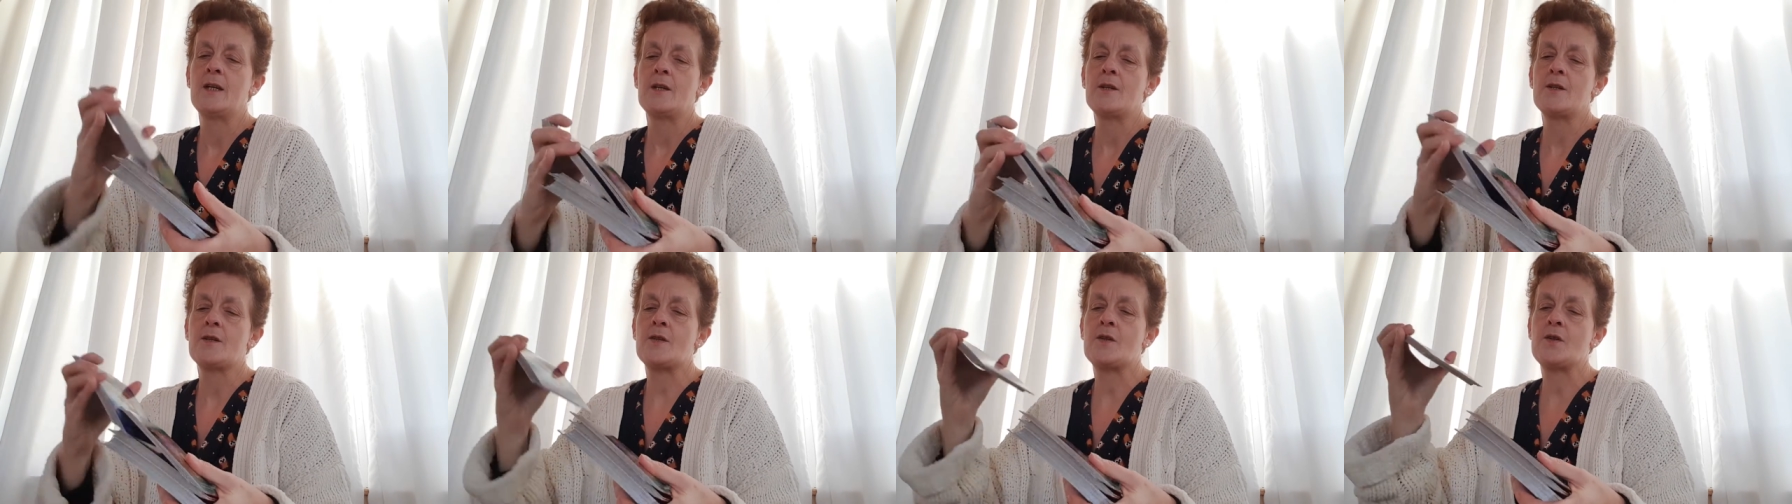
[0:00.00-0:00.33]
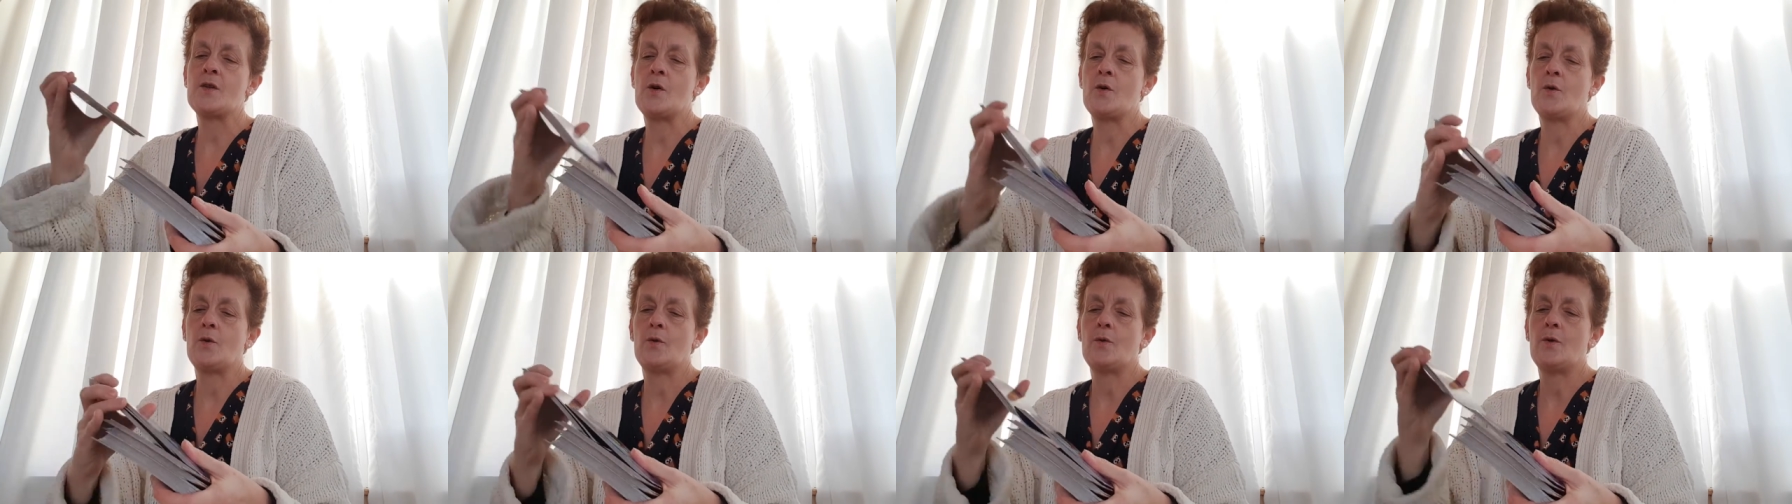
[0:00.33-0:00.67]

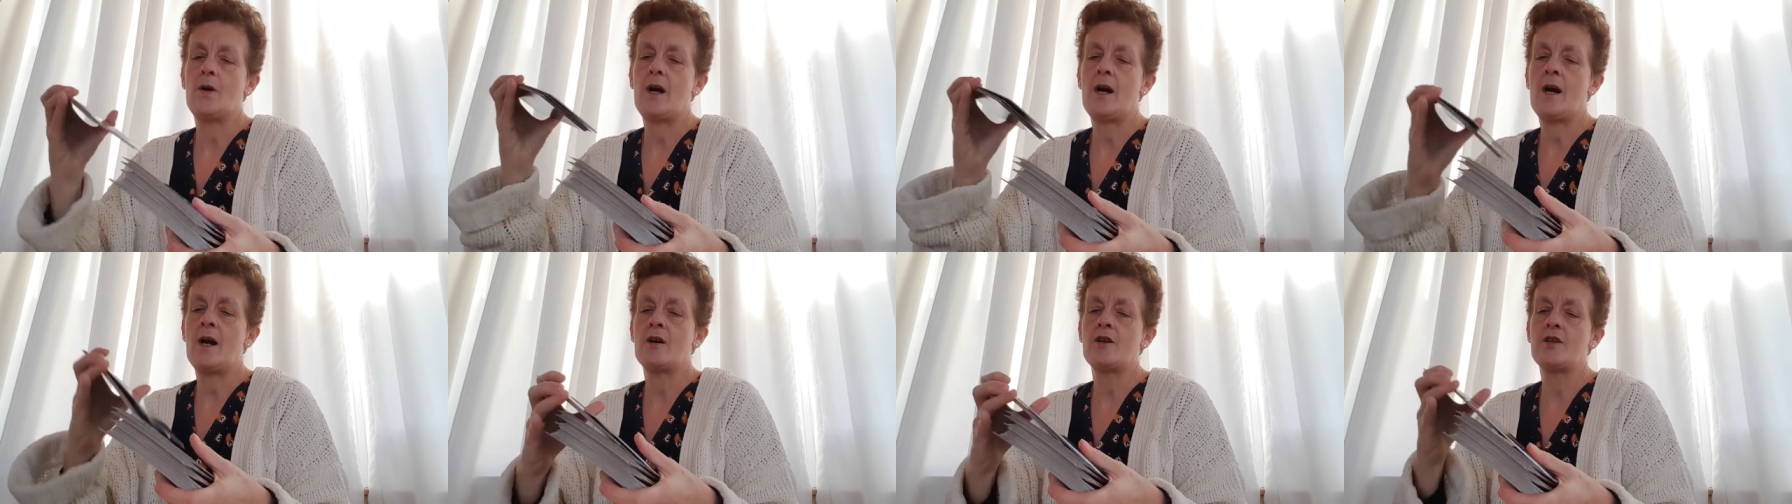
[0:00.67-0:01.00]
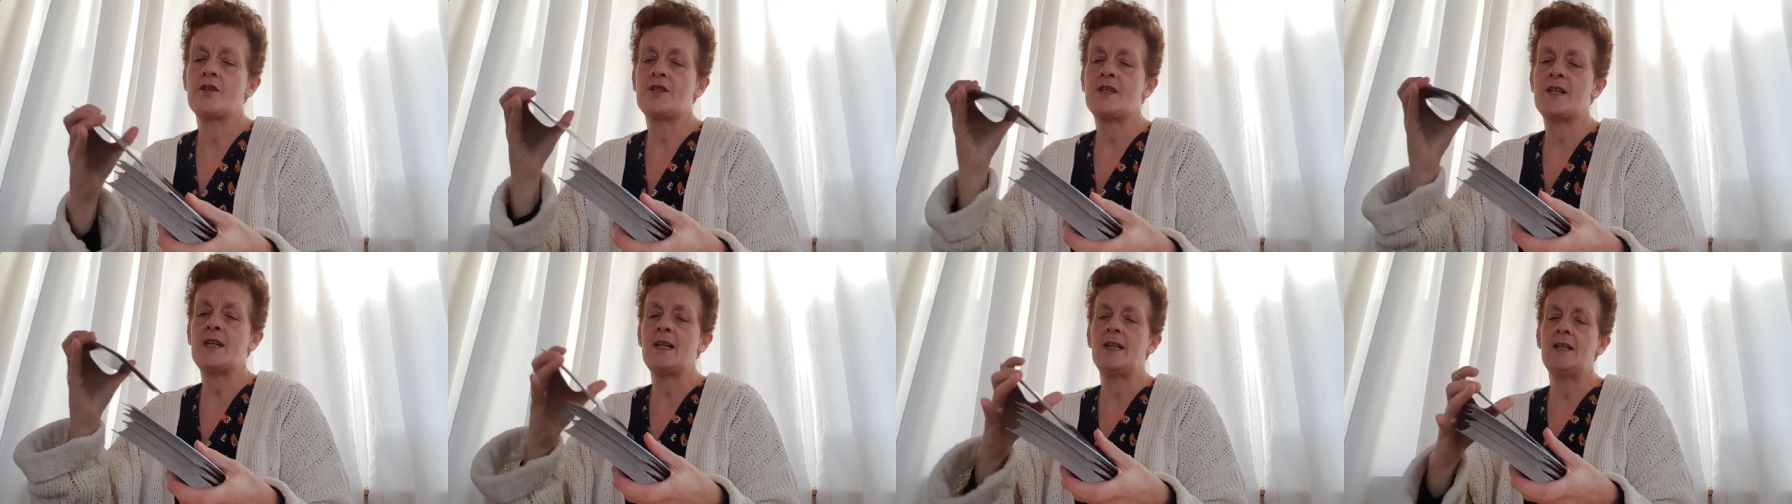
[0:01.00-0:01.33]
So our
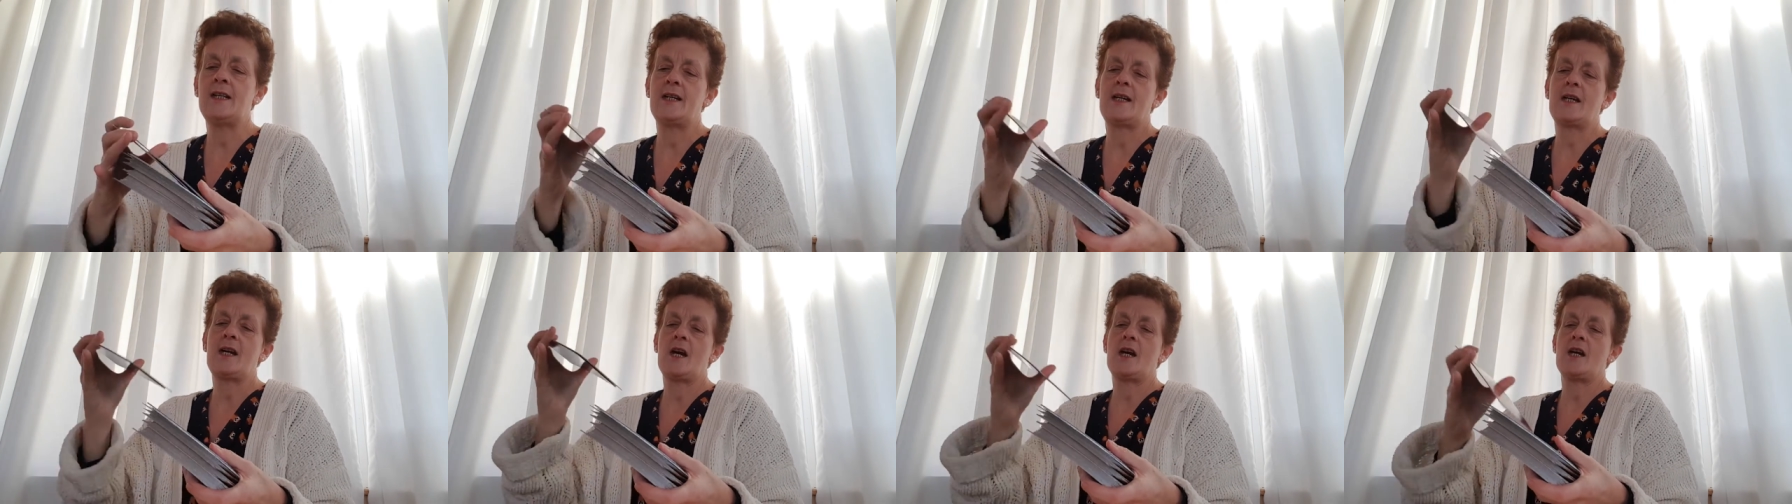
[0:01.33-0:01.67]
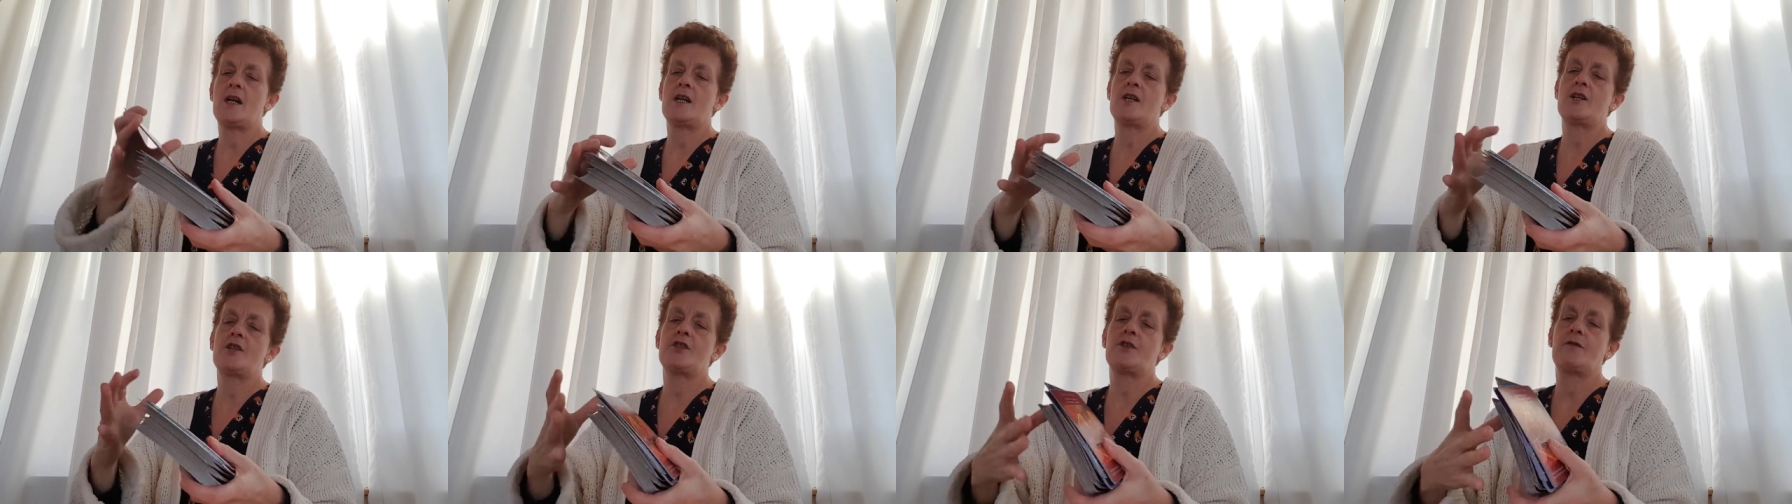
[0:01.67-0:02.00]
daily
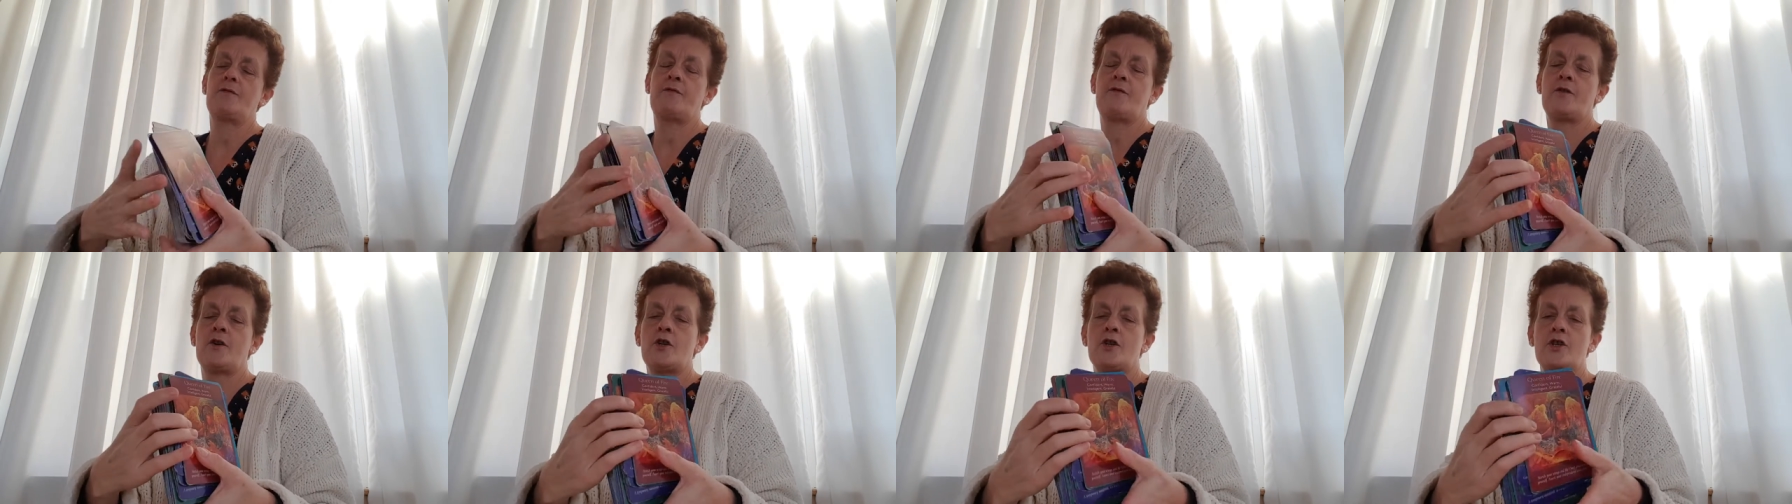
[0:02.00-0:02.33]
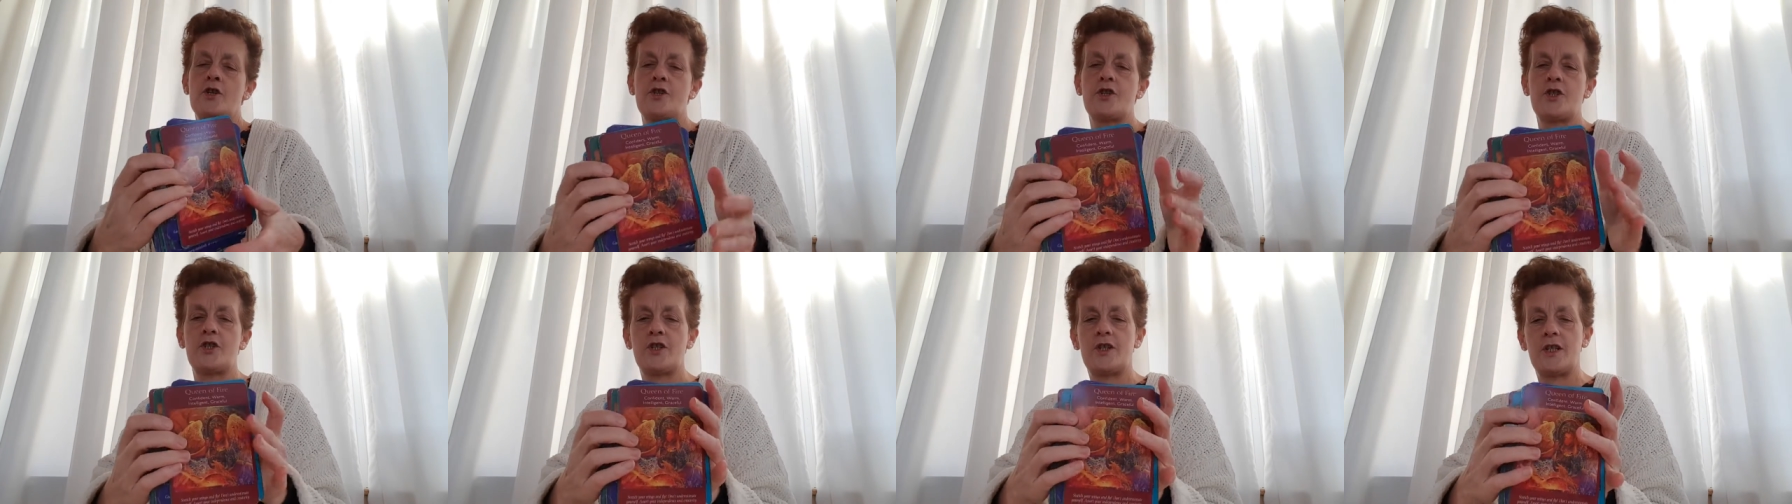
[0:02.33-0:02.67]
card
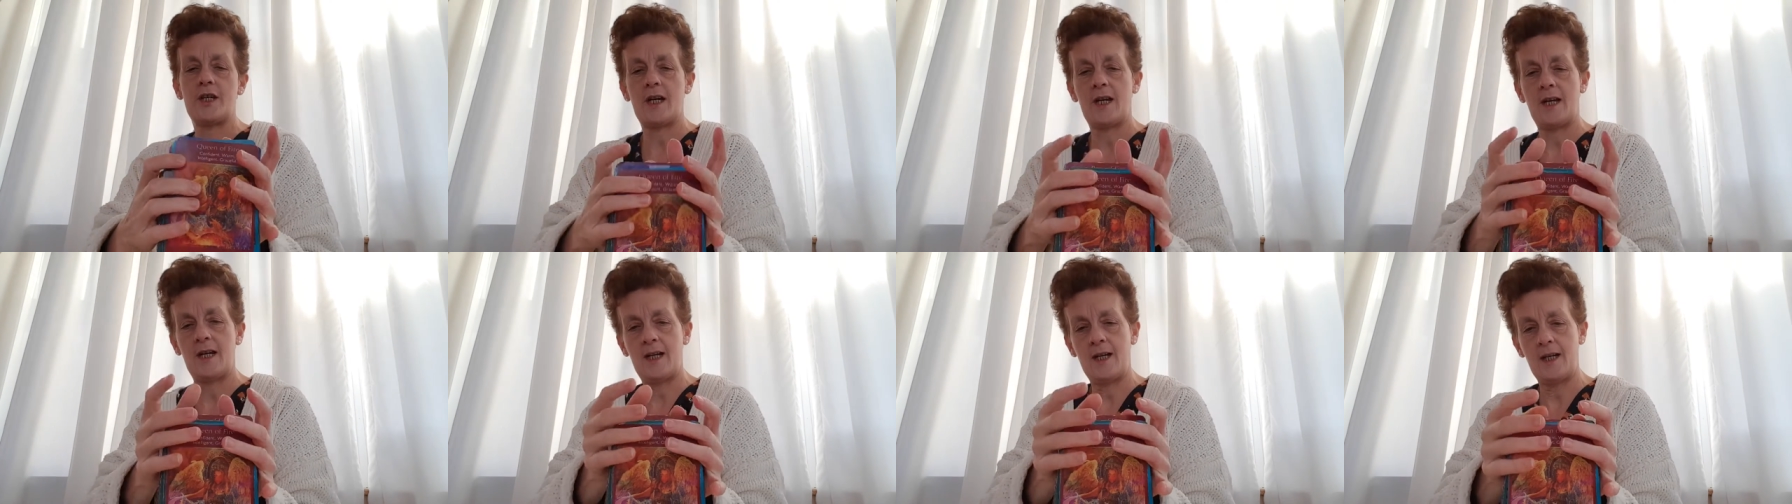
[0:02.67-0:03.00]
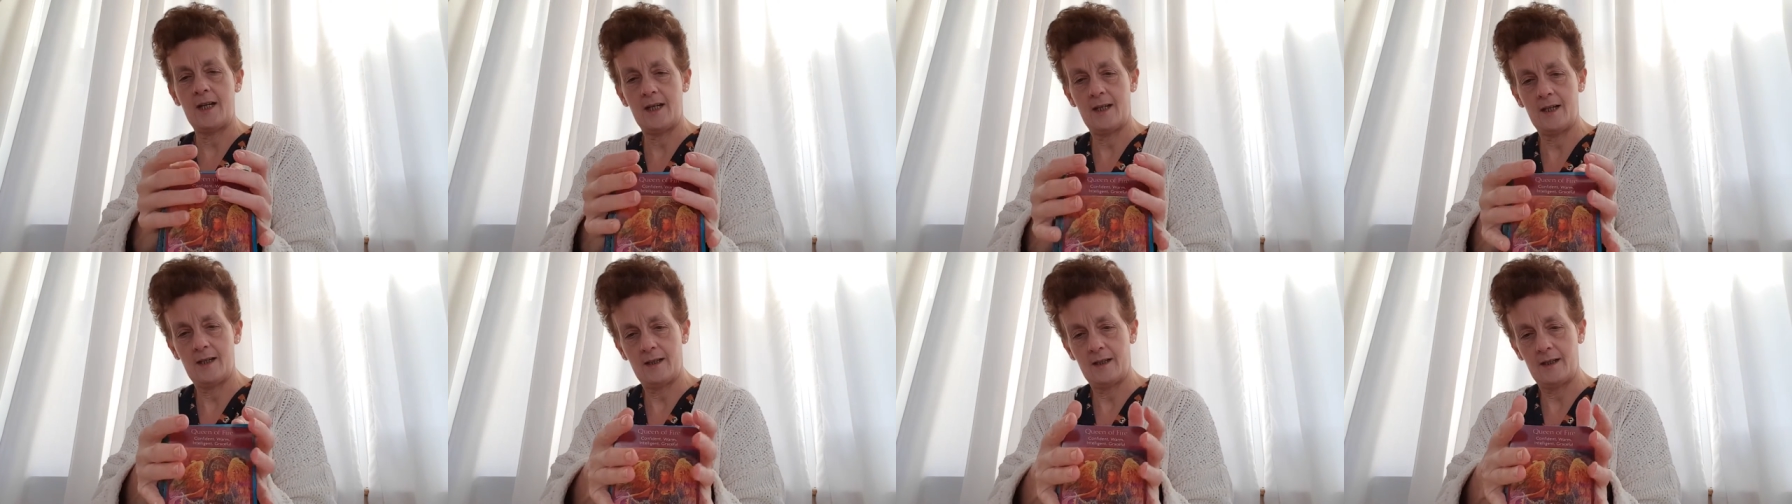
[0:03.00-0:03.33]
for
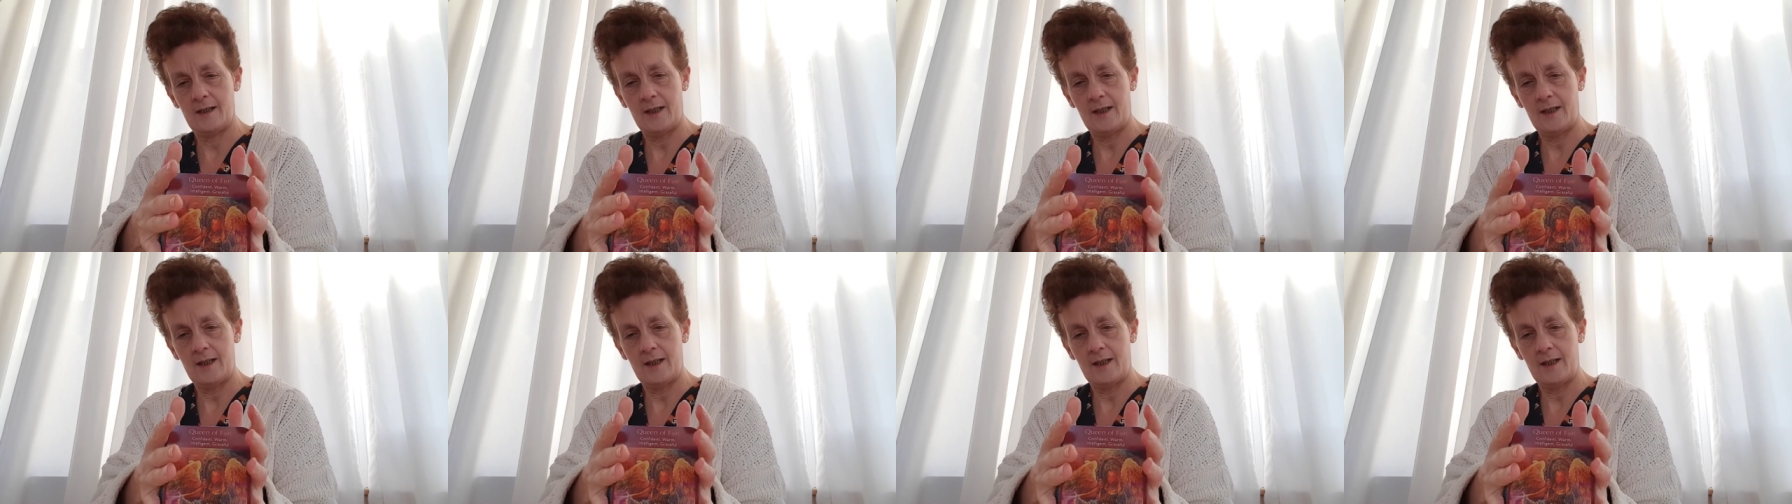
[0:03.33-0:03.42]
today